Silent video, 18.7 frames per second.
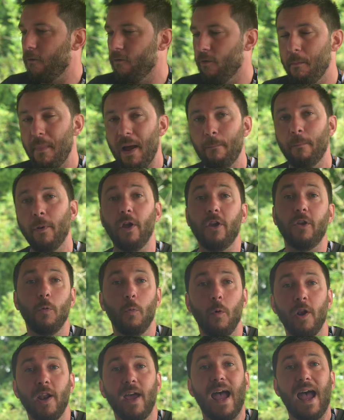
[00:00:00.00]
Remember, you
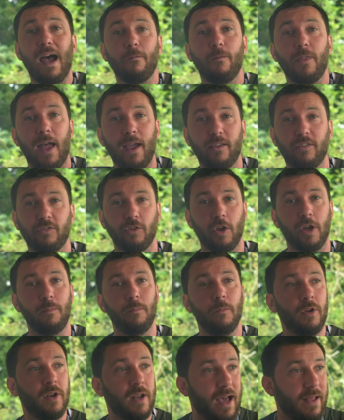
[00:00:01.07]
want to have that
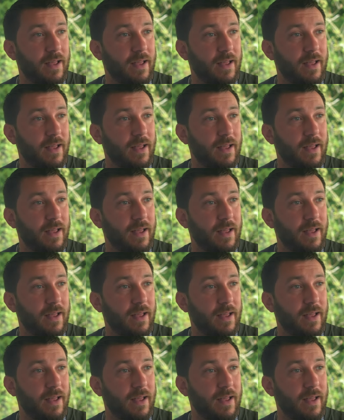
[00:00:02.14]
excitement